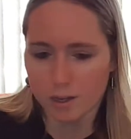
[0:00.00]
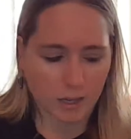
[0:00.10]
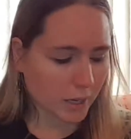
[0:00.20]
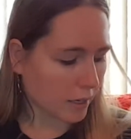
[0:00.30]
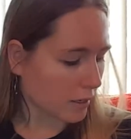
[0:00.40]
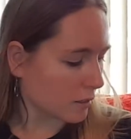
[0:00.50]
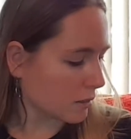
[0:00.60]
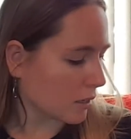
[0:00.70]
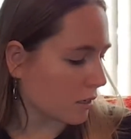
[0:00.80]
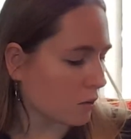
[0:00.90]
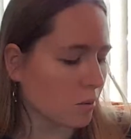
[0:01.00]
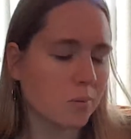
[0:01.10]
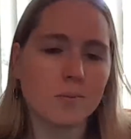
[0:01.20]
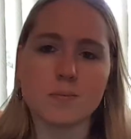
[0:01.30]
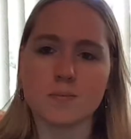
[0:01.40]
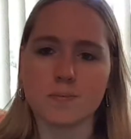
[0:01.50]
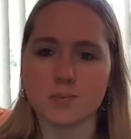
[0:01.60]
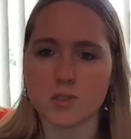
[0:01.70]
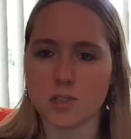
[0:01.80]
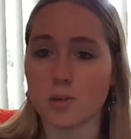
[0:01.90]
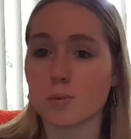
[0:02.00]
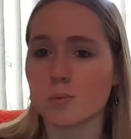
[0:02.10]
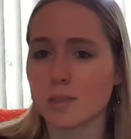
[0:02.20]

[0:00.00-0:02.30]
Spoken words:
And so